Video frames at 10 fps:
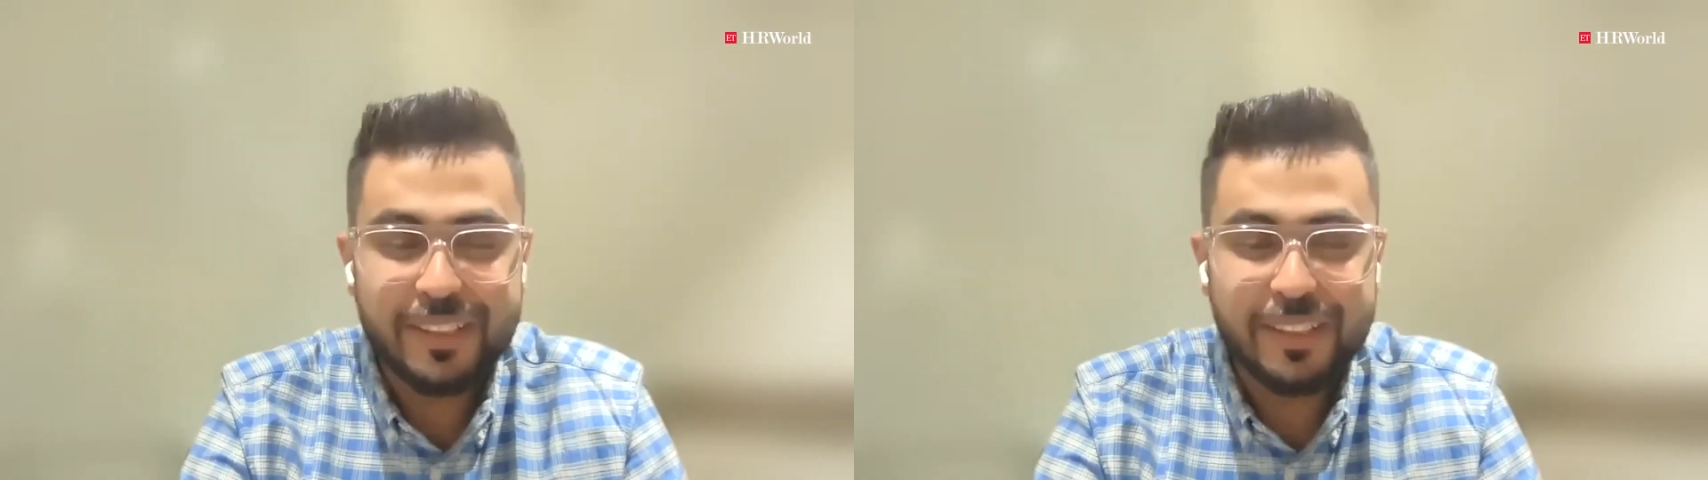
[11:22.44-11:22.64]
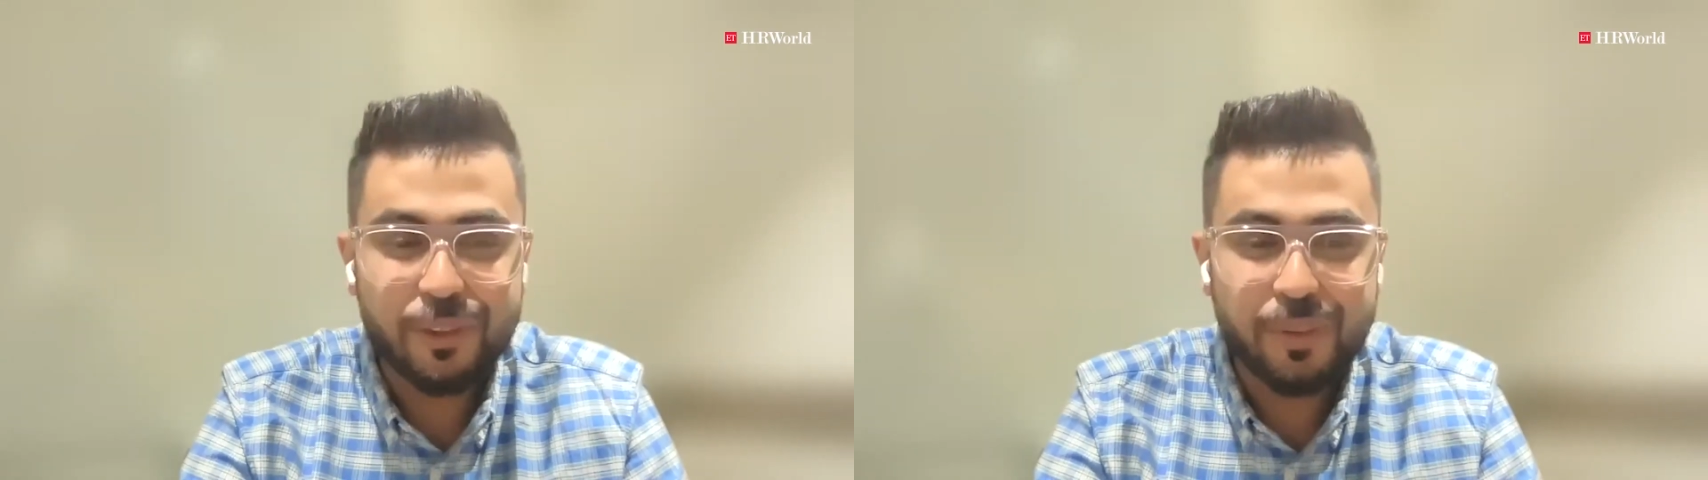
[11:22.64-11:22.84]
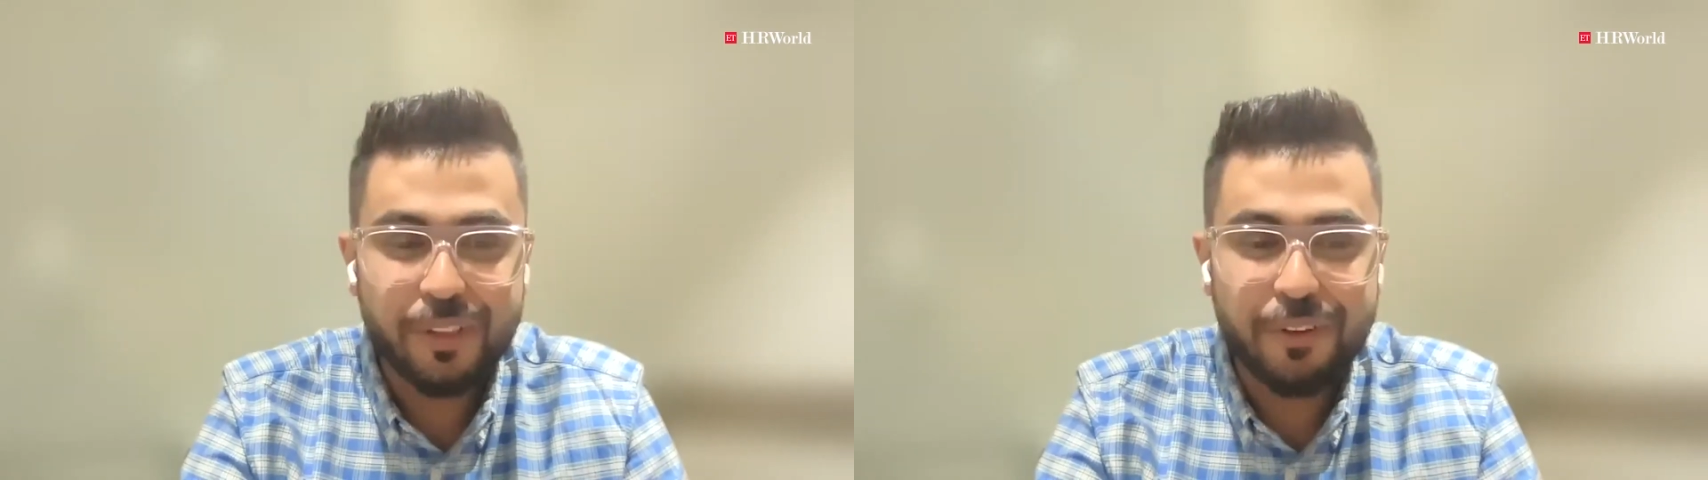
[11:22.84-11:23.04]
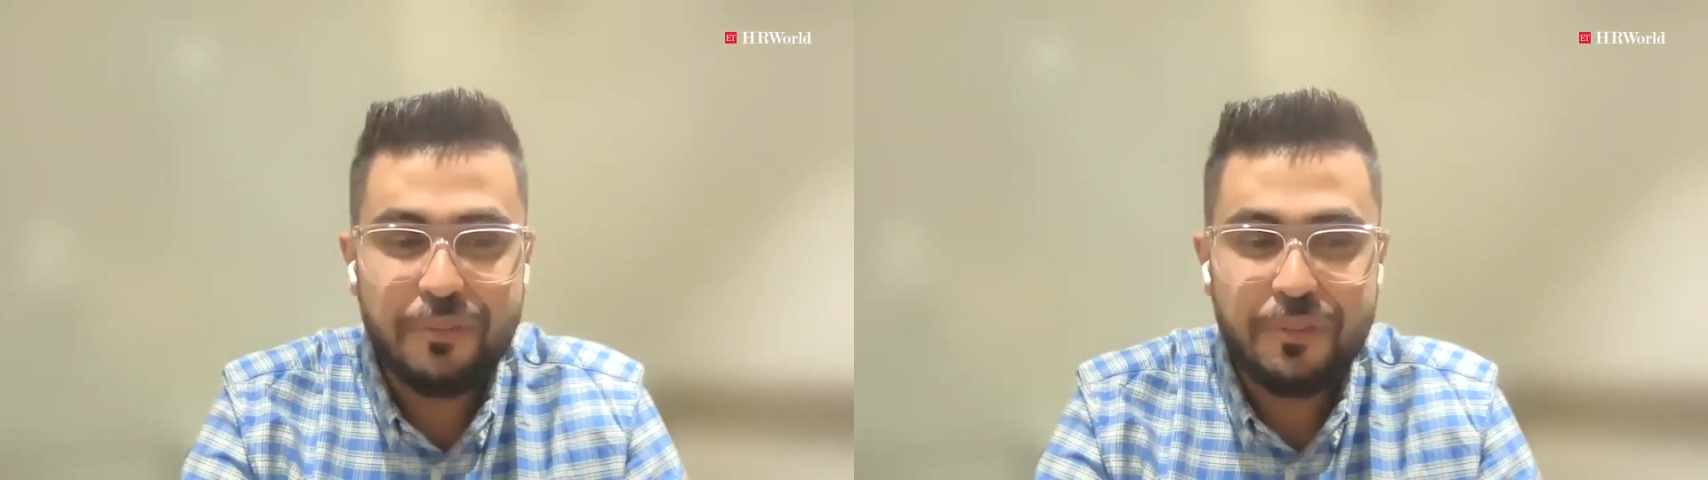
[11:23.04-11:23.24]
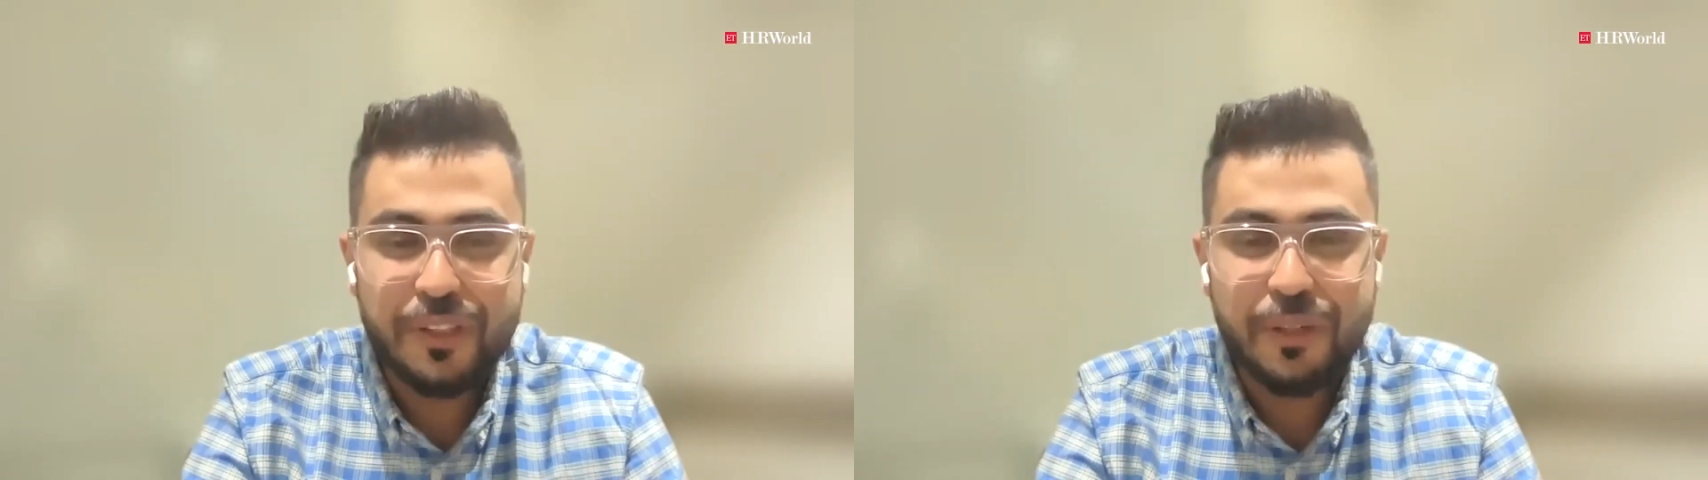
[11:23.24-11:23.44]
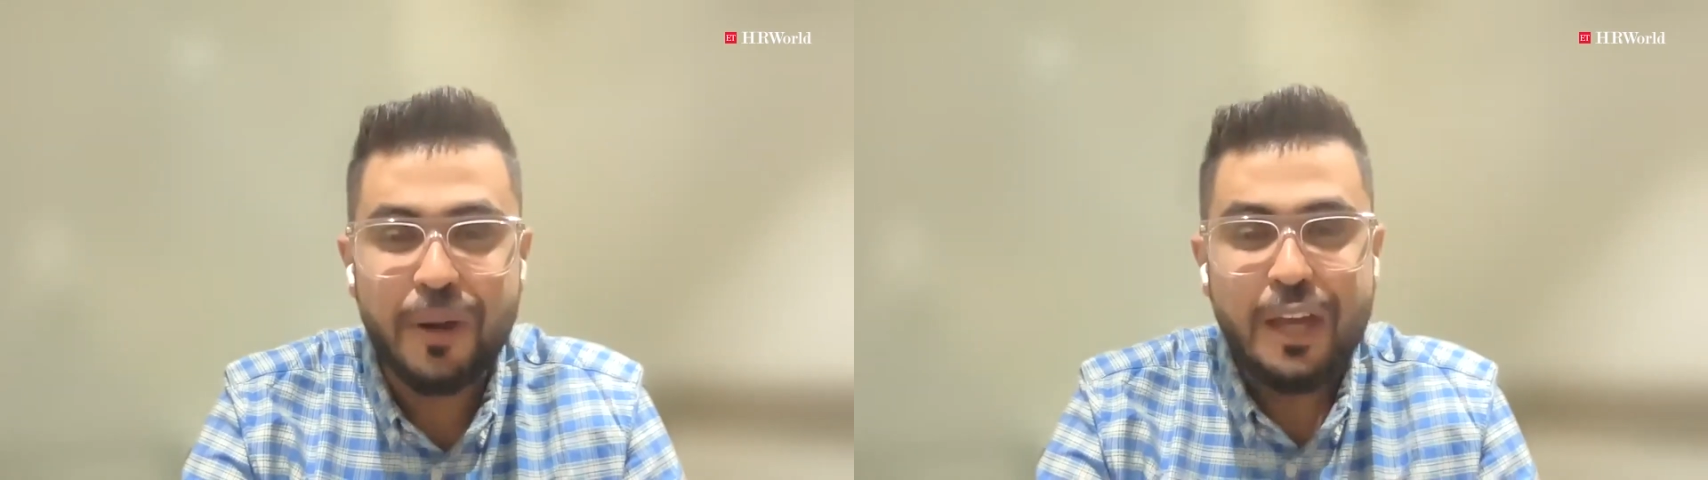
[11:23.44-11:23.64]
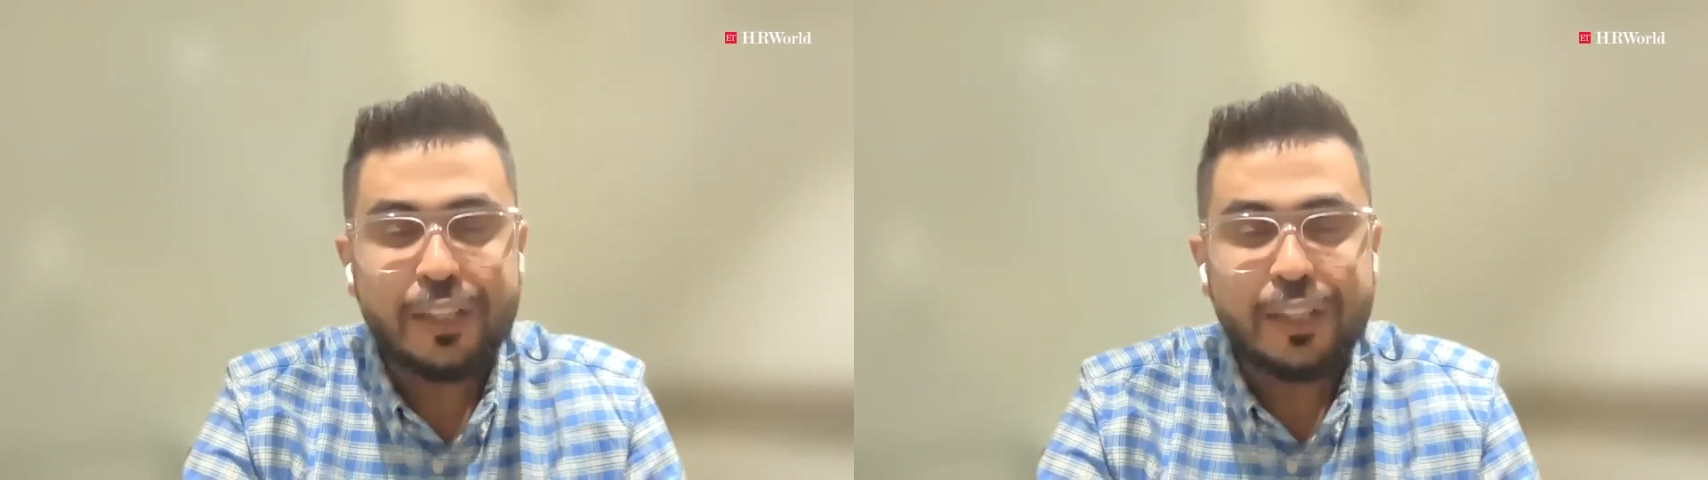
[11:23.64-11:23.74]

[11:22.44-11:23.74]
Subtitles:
Rasna. So agree with you.